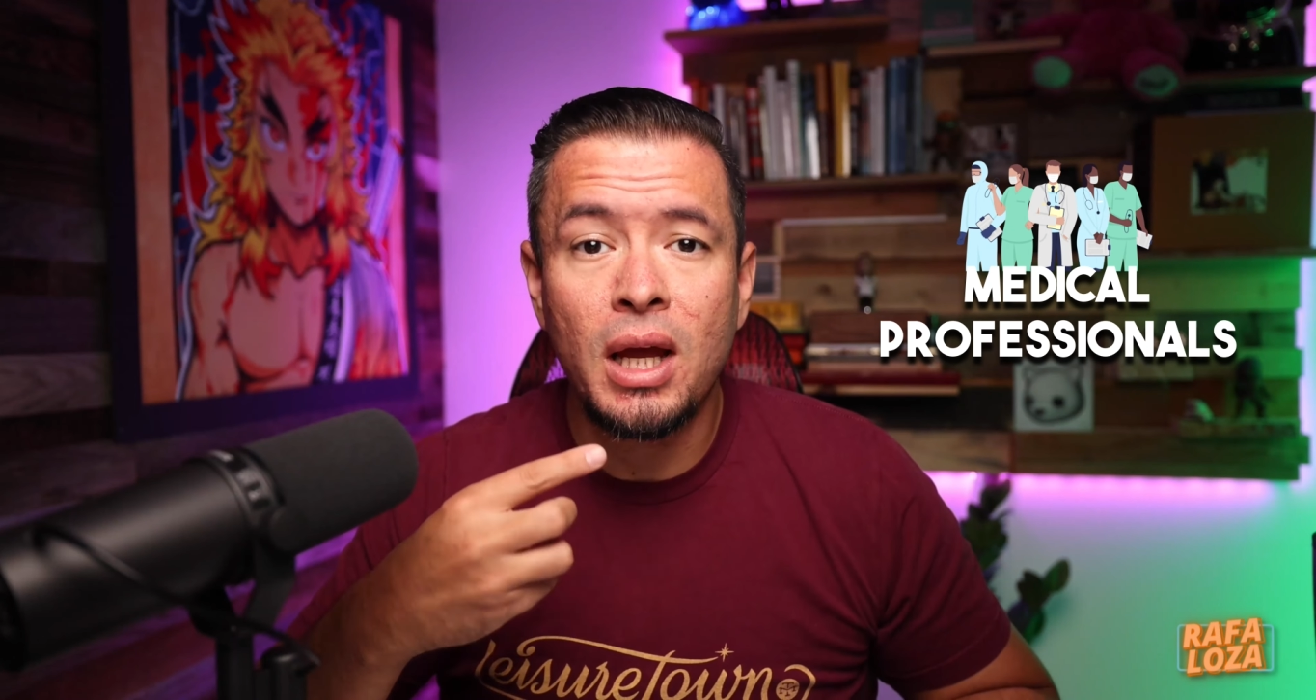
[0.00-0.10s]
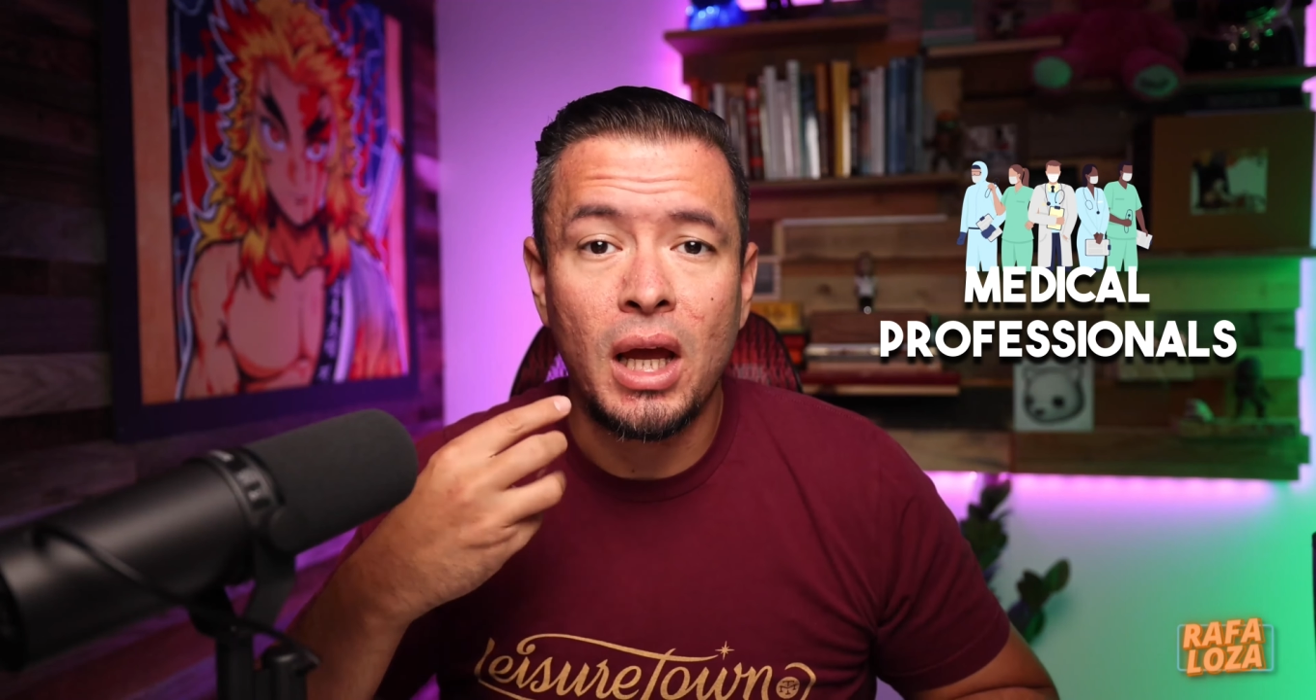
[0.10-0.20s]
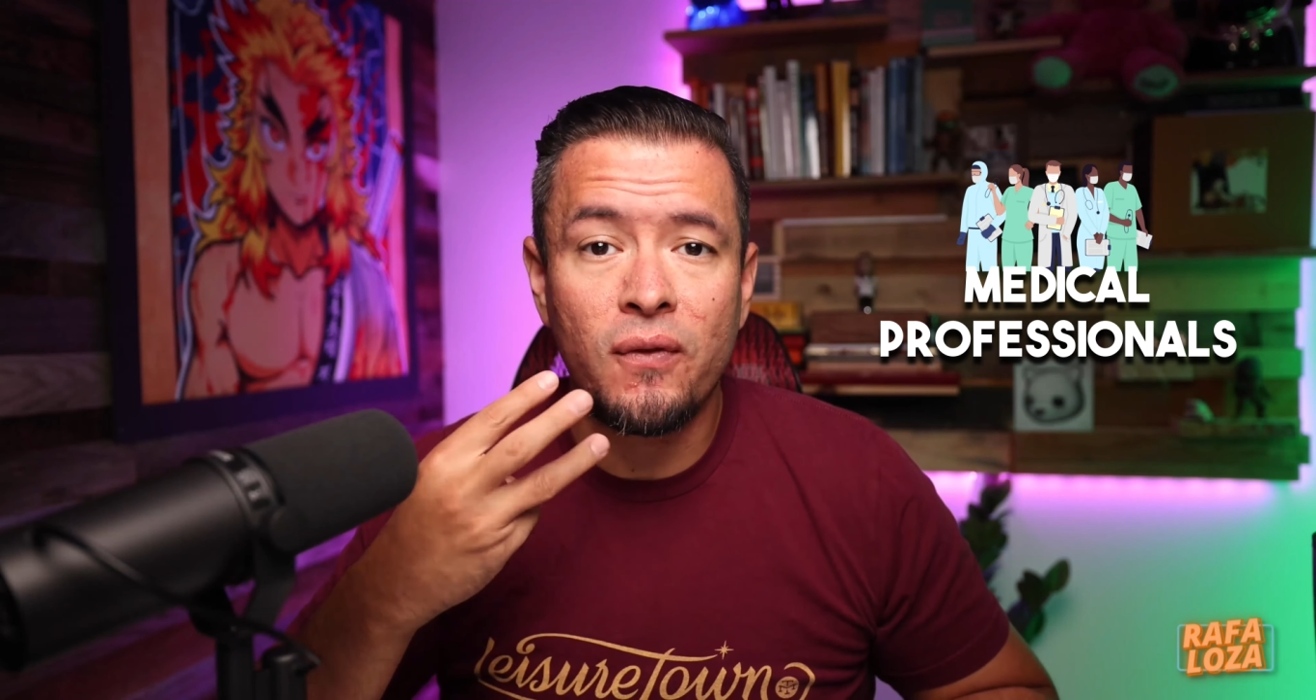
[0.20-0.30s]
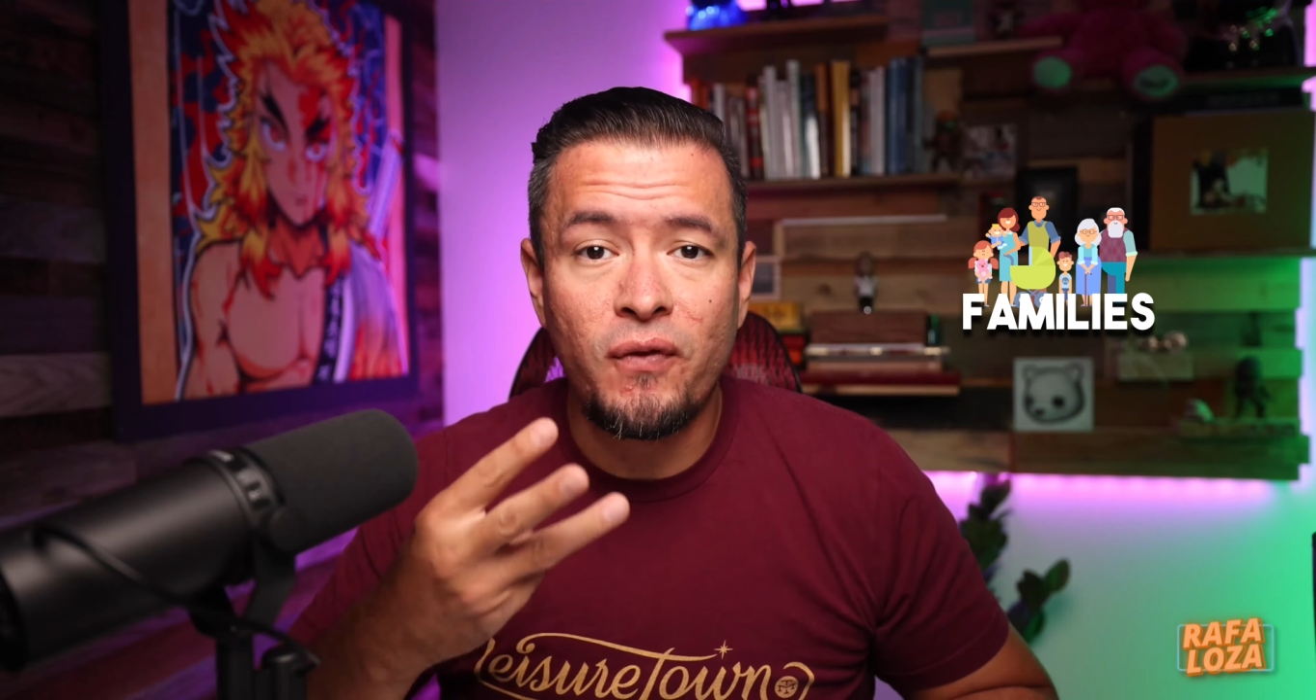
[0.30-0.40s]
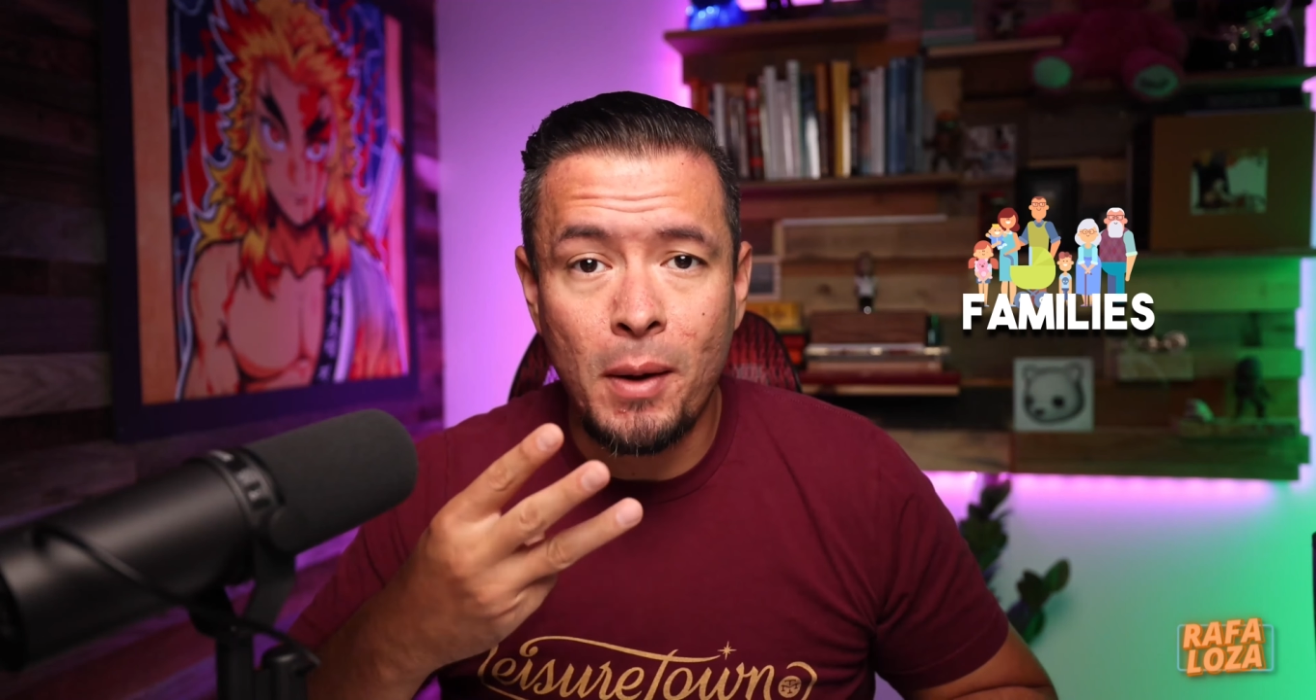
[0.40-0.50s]

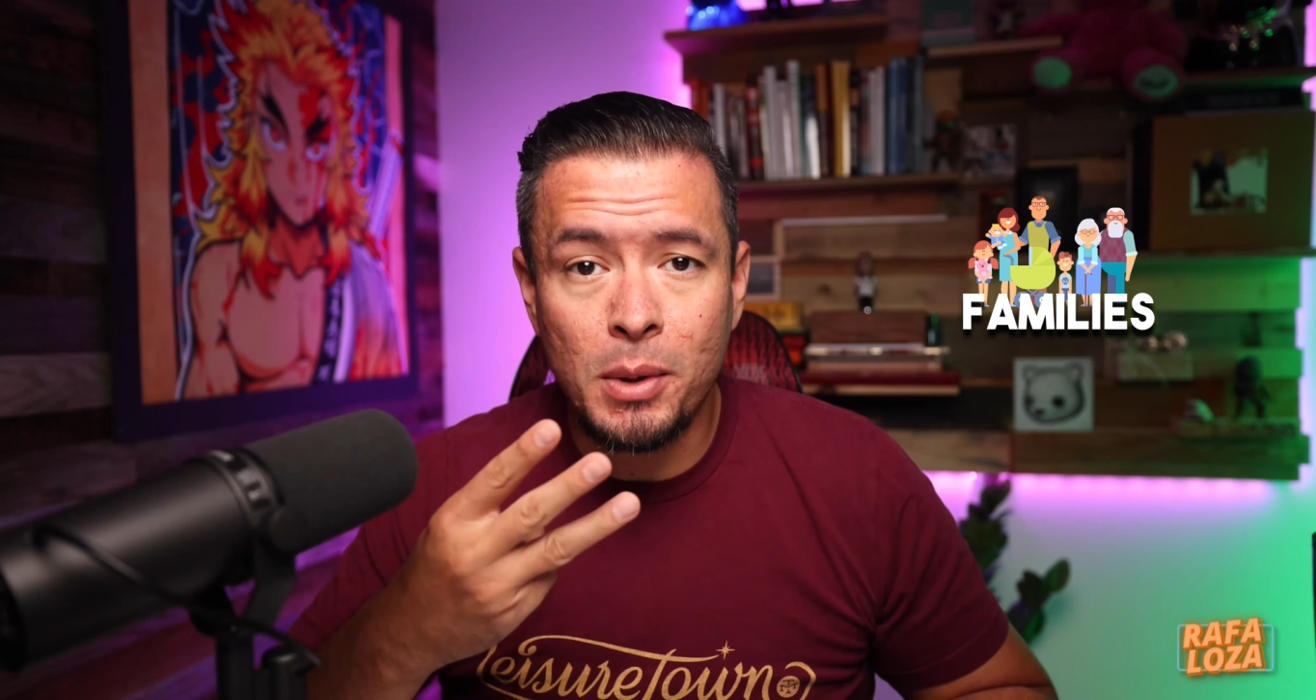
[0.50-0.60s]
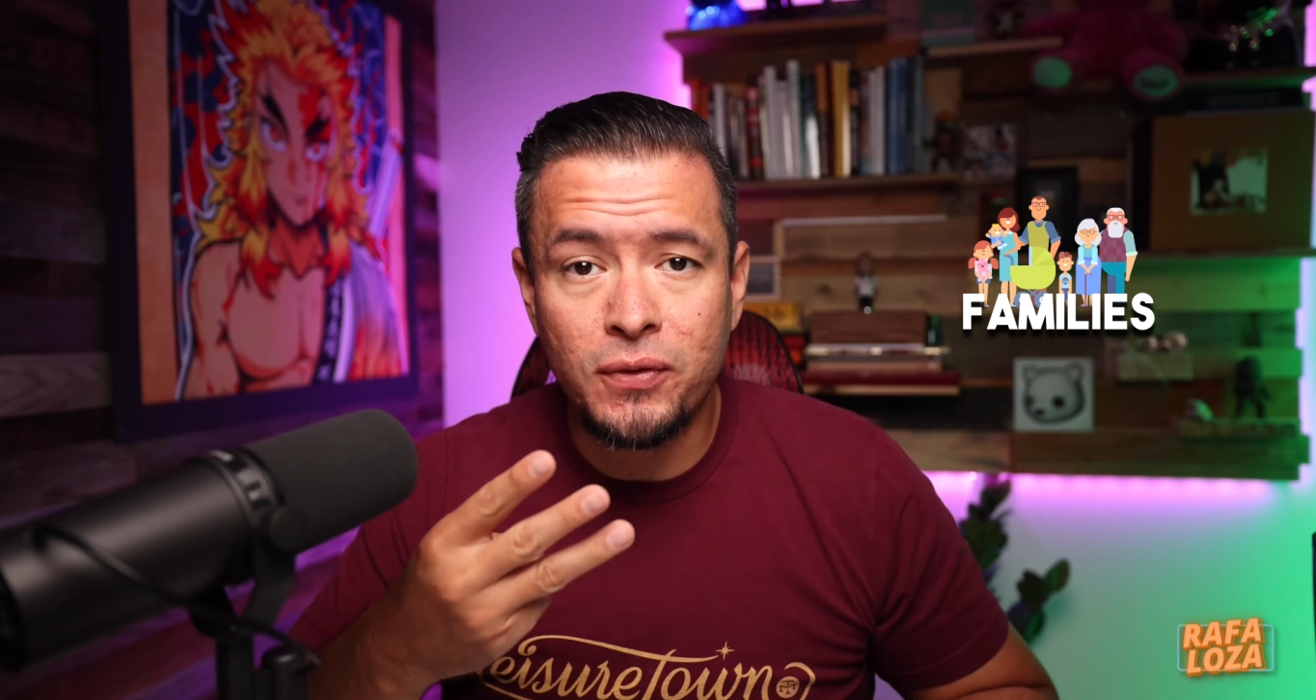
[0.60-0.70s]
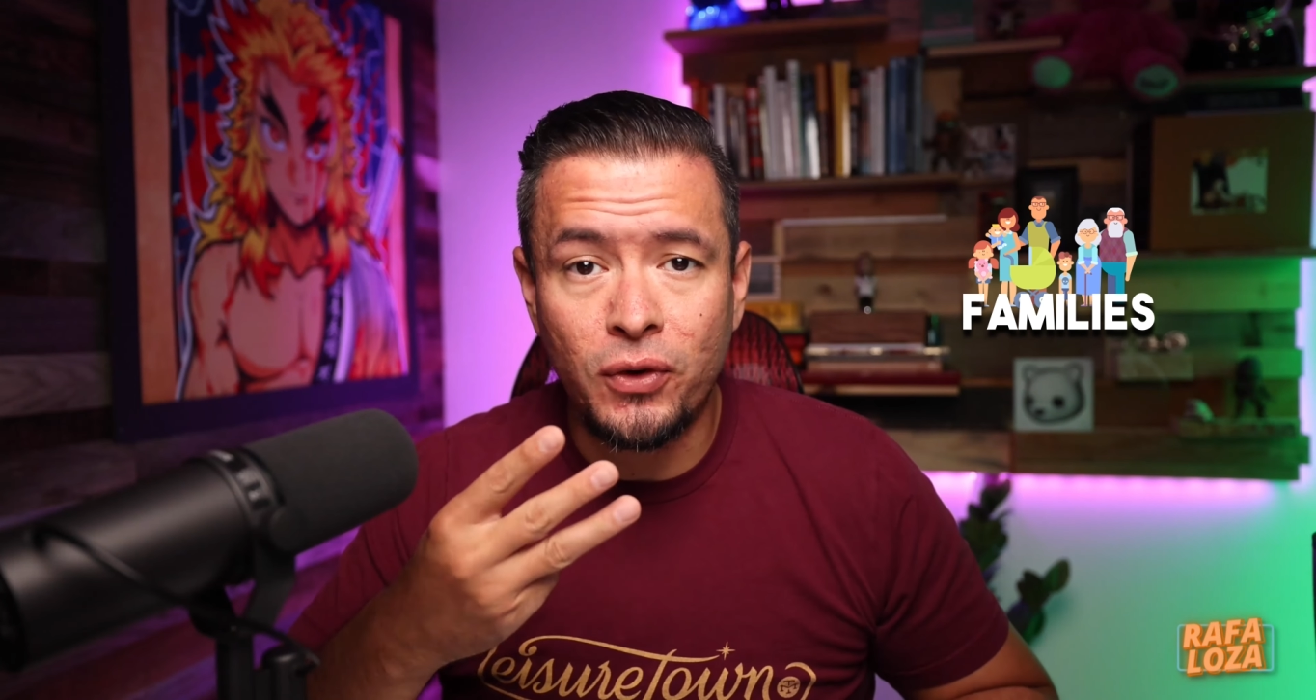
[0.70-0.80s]
and families